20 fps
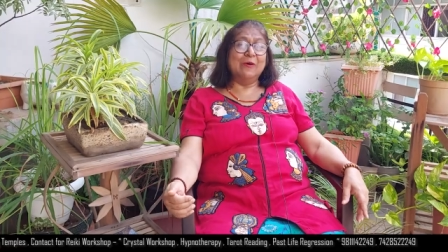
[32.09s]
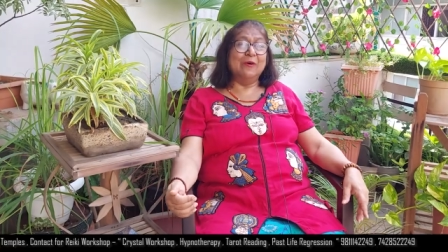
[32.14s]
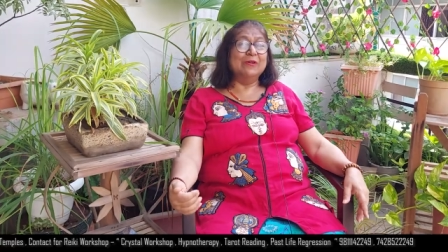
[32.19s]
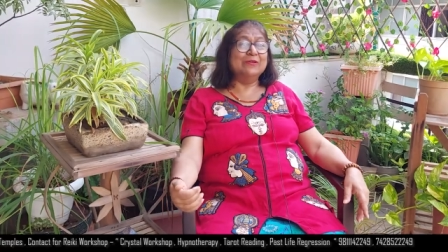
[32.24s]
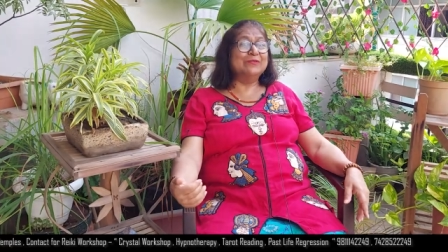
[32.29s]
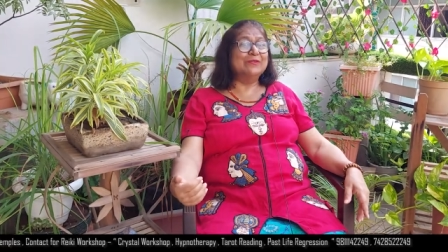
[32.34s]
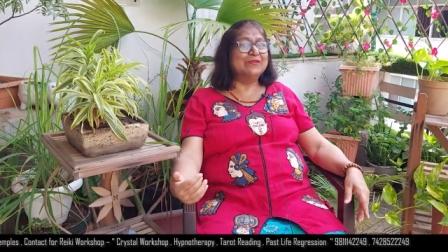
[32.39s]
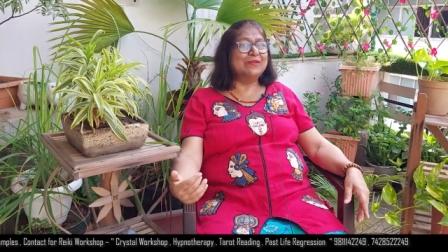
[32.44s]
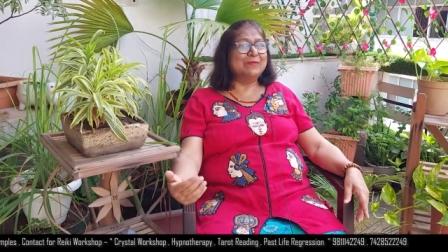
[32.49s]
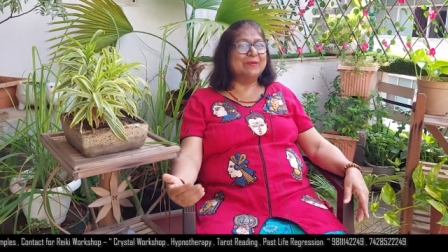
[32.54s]

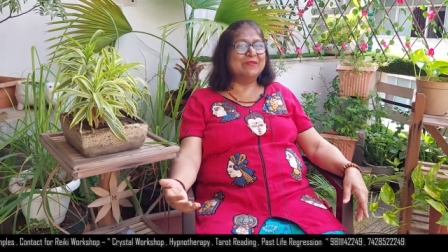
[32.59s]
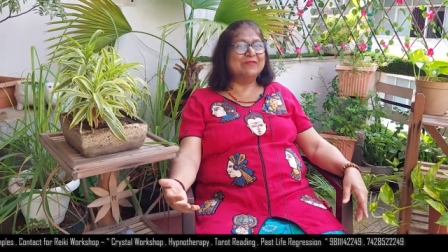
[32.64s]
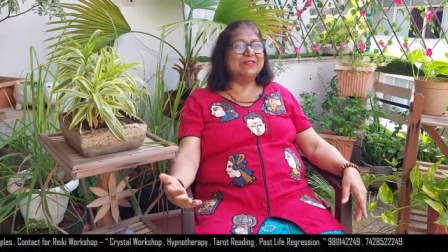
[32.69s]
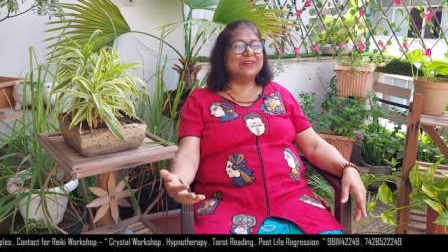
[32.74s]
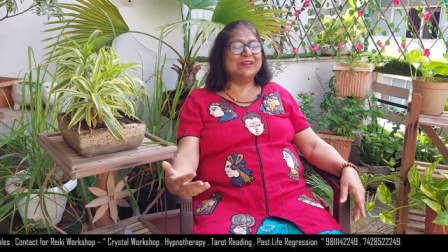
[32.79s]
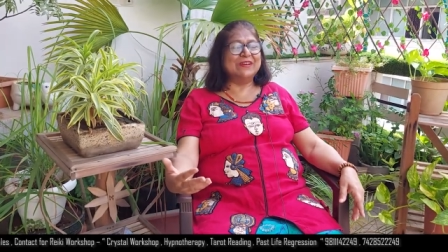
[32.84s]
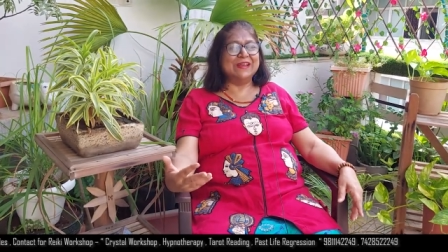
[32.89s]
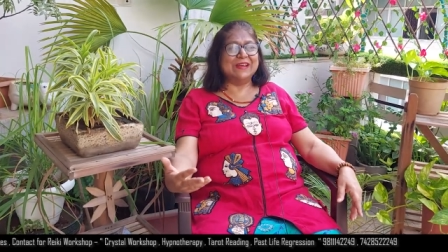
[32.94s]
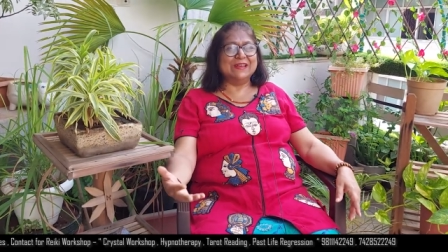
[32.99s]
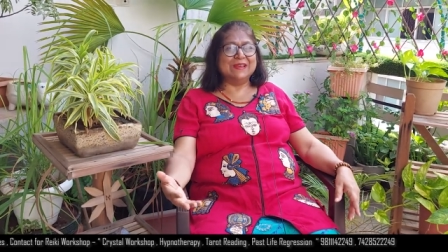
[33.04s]
although some of
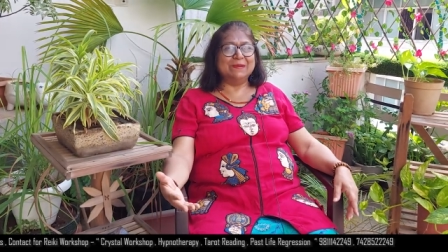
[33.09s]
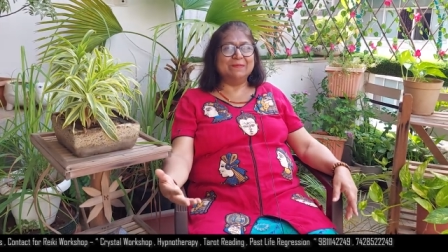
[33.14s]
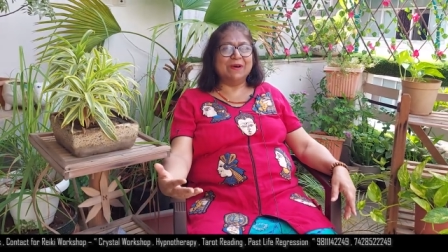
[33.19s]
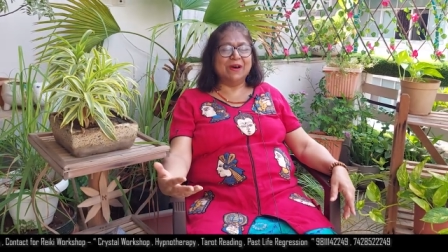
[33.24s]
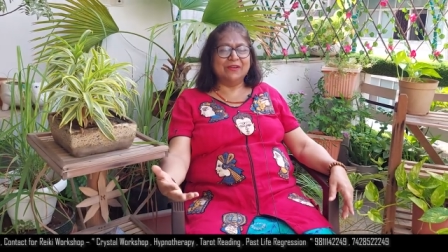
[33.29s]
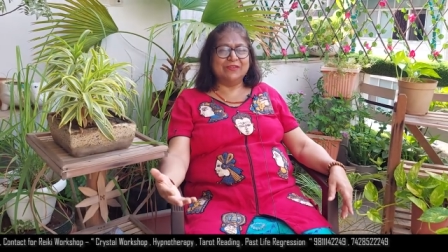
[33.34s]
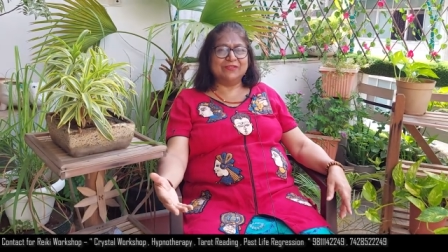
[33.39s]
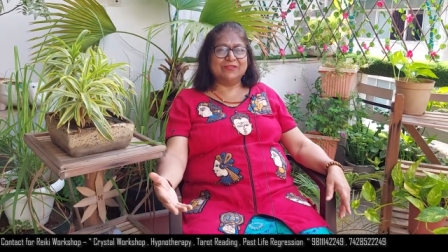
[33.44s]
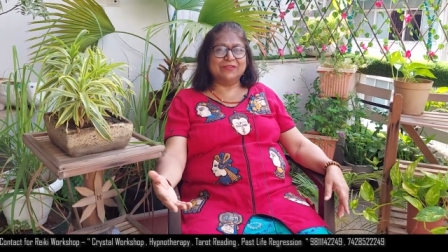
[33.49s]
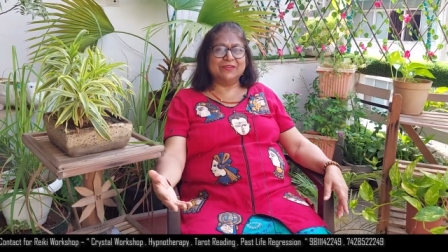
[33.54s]
the Reiki
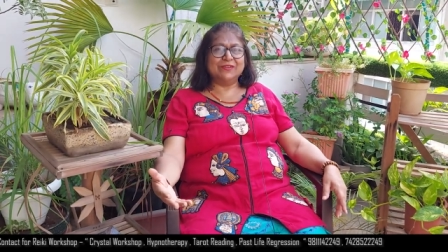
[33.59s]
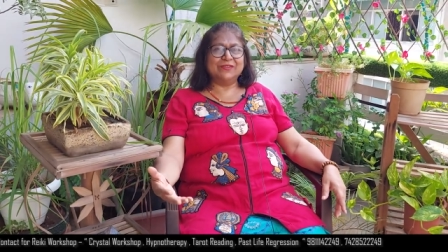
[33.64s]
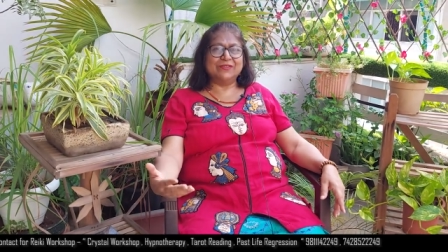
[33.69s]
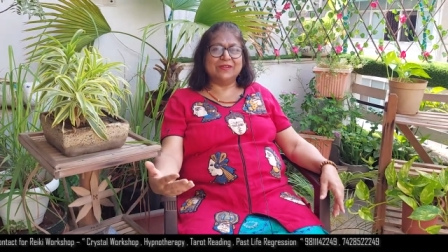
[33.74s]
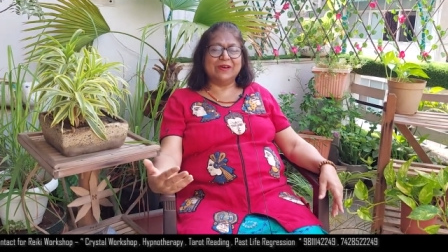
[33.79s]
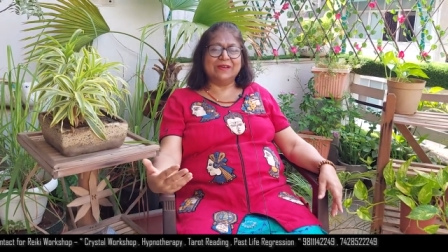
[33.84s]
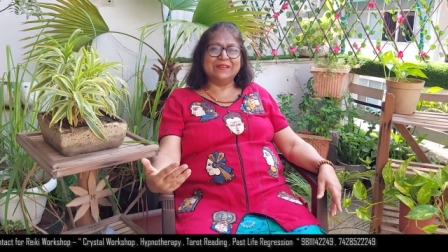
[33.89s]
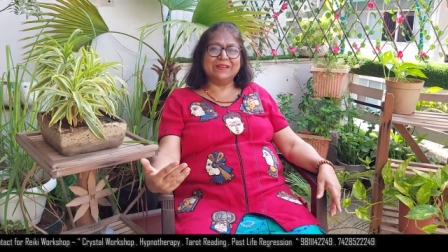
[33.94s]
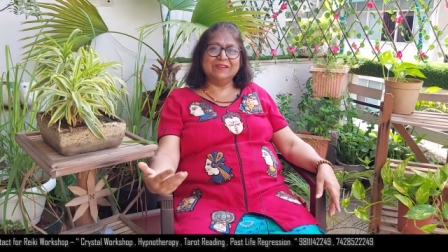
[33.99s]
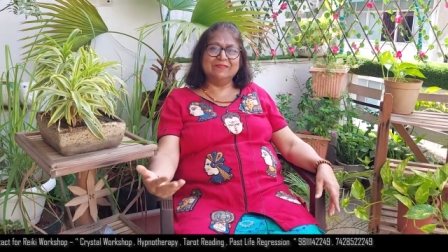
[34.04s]

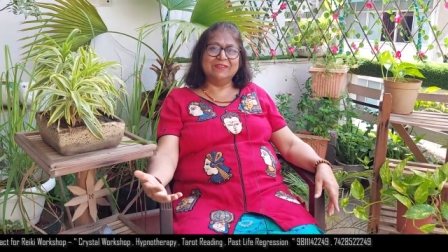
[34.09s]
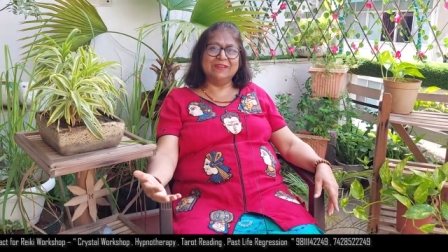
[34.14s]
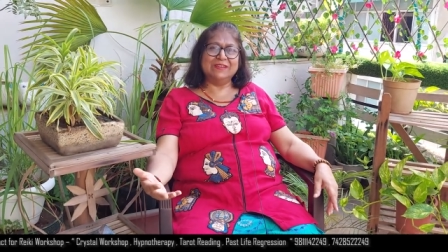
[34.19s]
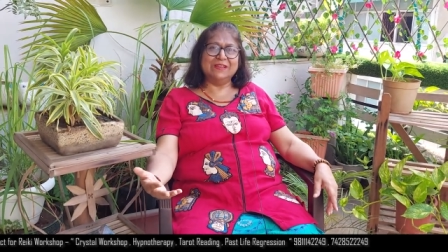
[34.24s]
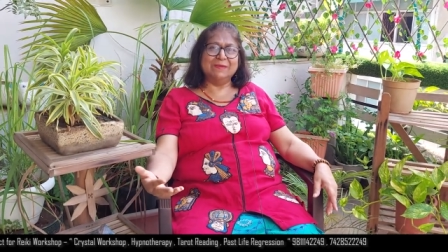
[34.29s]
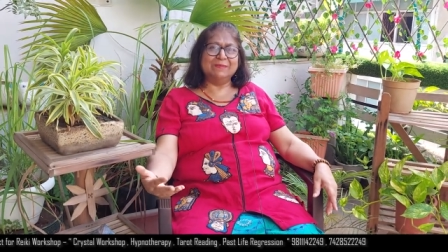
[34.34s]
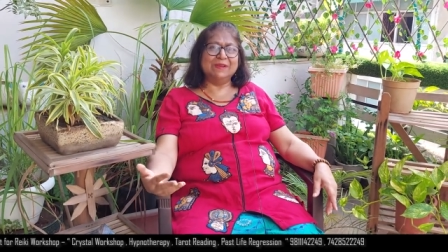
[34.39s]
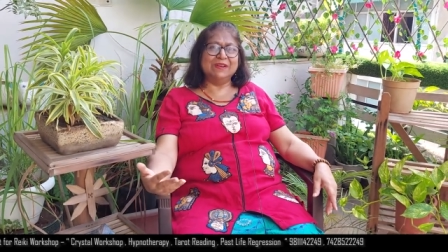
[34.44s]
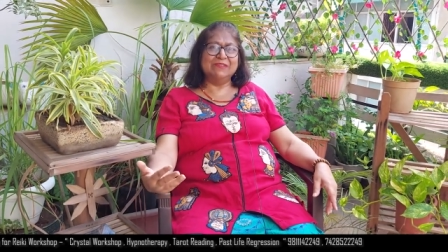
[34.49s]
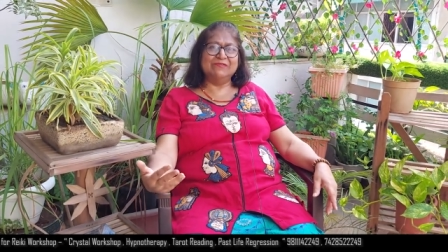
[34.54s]
masters are giving
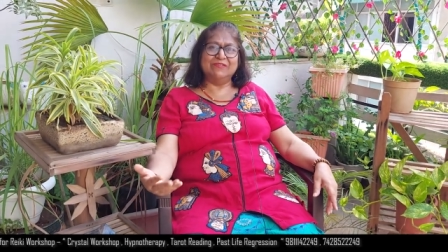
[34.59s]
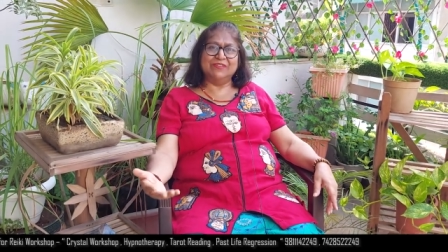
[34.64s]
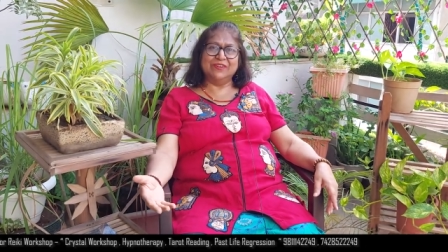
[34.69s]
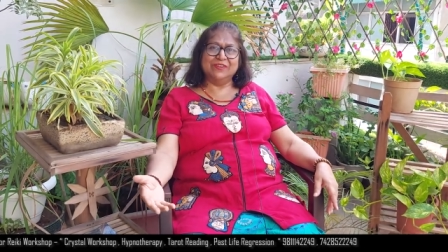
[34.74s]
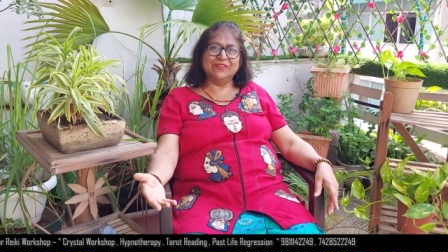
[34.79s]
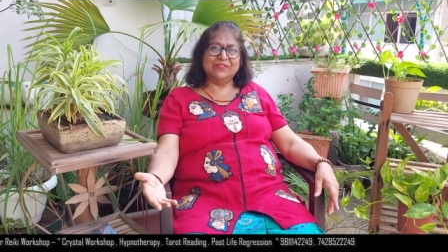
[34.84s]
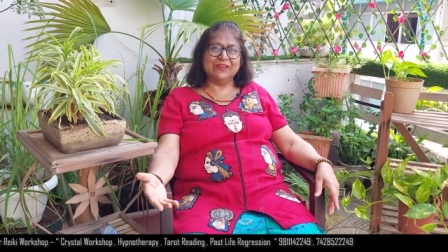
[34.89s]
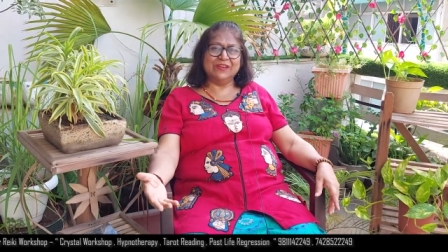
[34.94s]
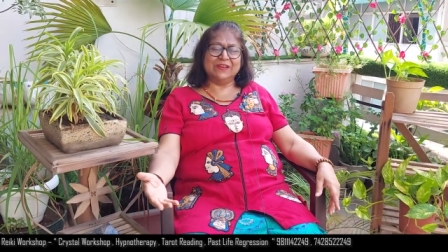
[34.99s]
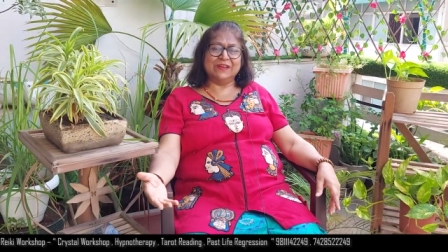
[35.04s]
them in
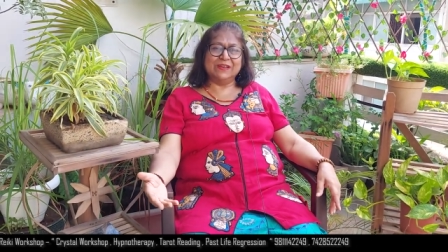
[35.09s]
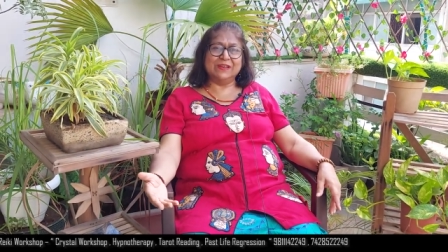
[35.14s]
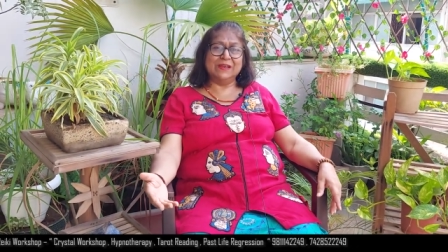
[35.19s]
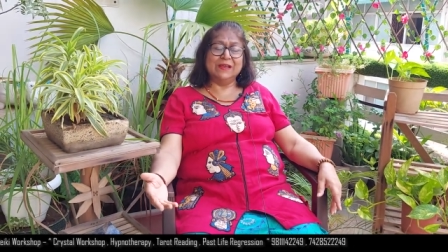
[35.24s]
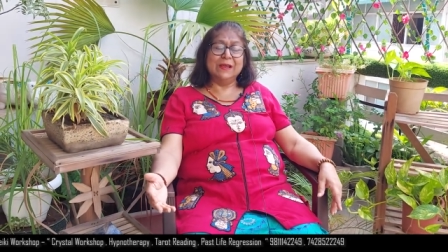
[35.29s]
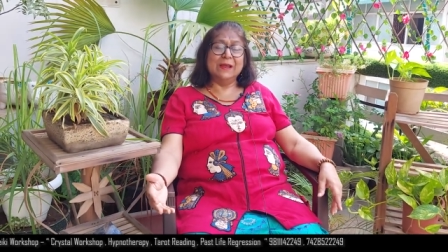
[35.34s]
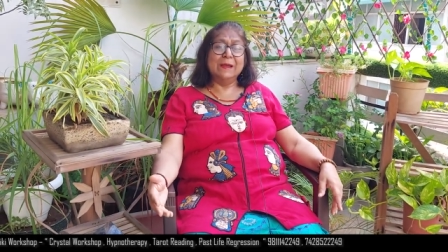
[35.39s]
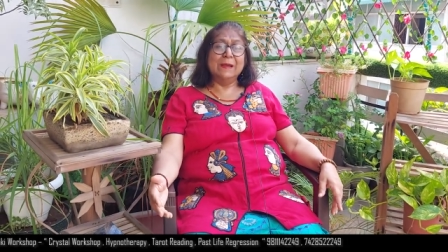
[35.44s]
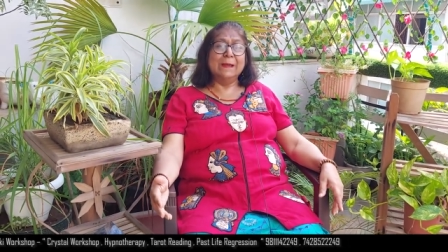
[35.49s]
first degree.